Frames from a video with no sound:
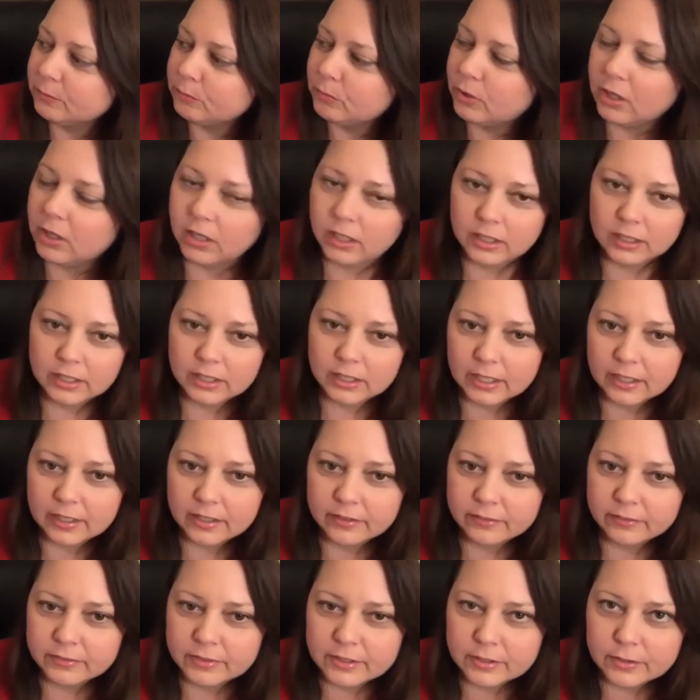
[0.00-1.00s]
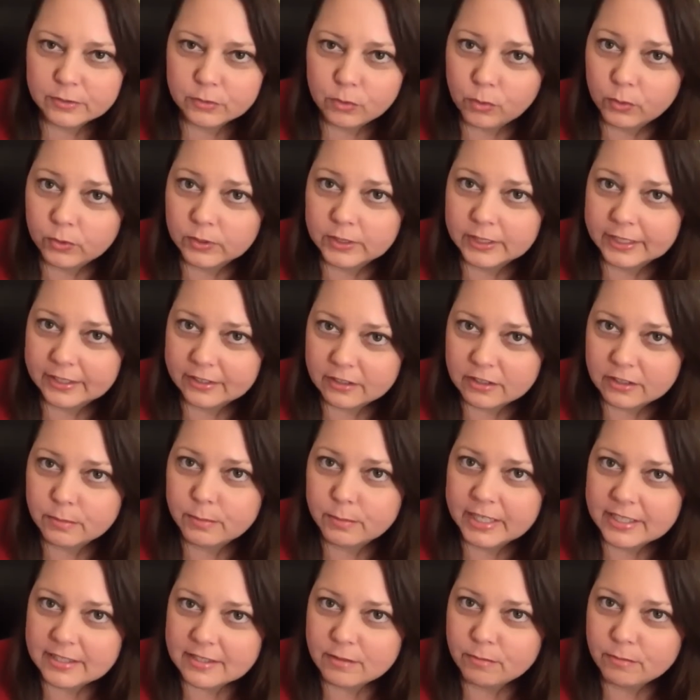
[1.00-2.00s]
part of holding your
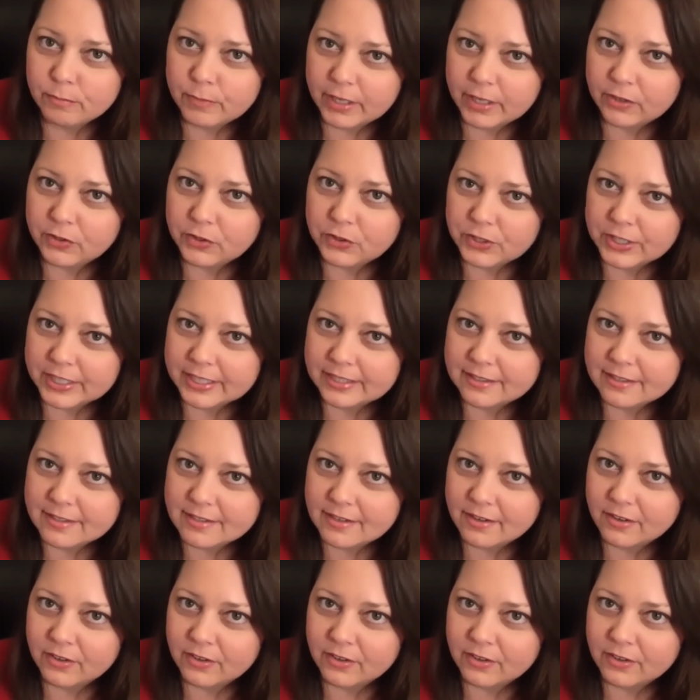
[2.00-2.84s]
space and boundaries.